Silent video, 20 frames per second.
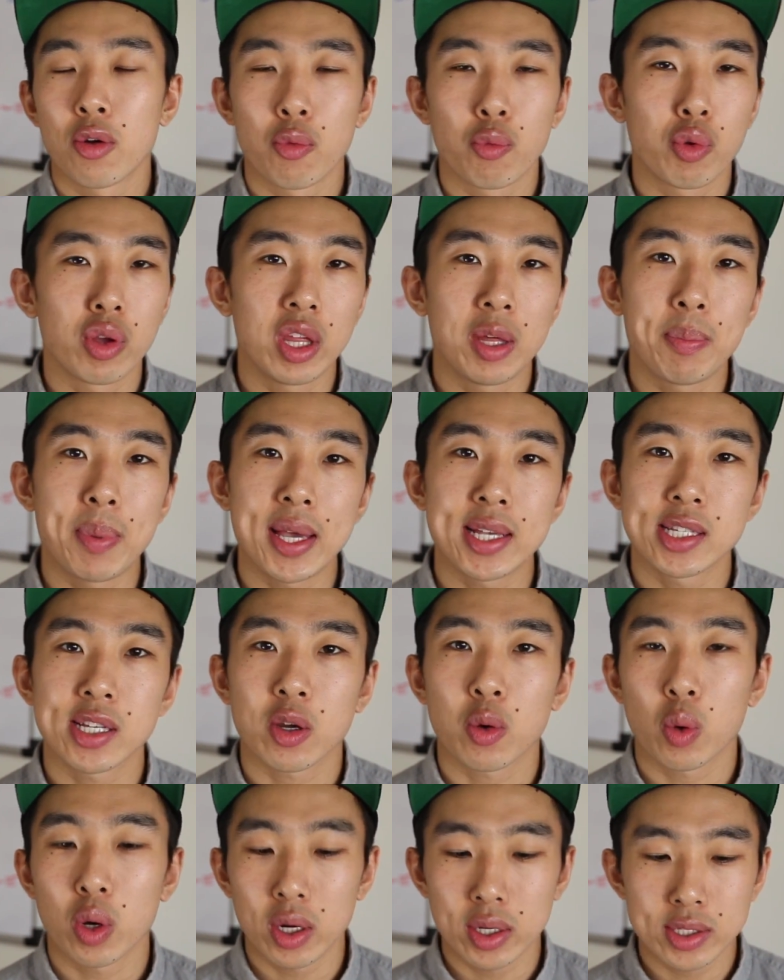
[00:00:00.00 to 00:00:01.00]
really
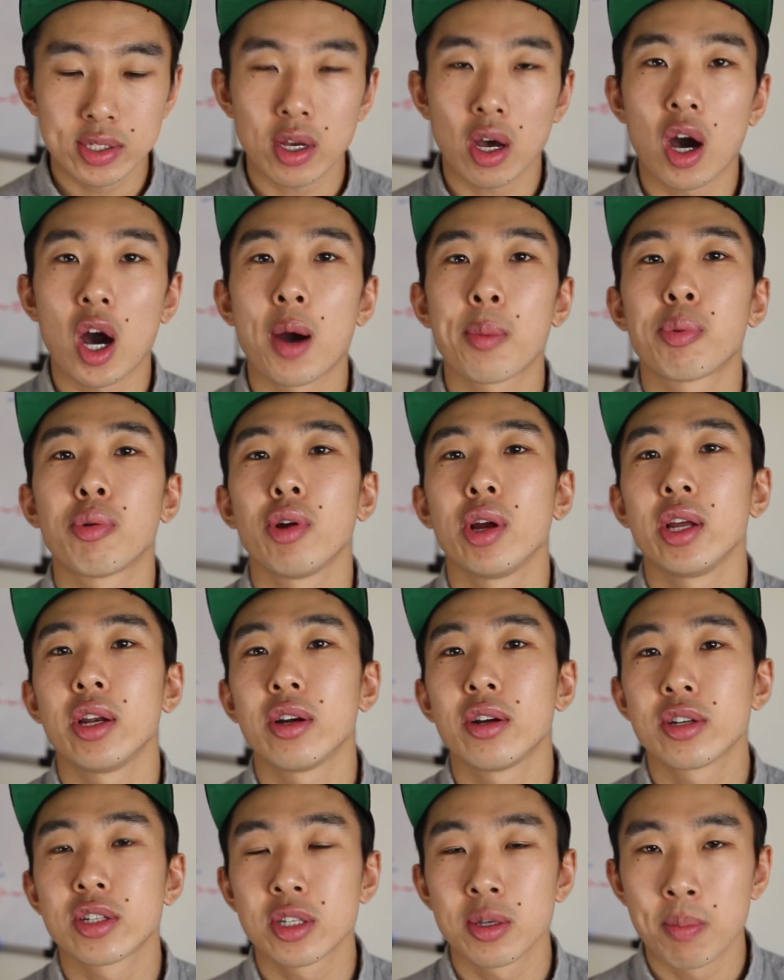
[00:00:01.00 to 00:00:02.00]
basic words,
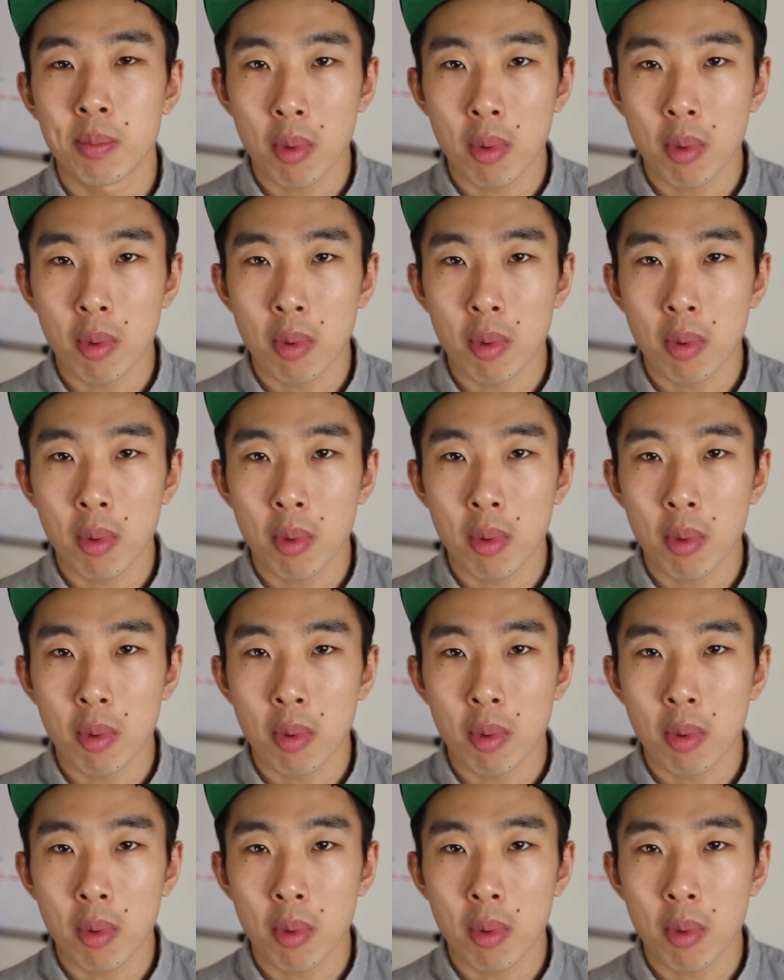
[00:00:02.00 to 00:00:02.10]
operators,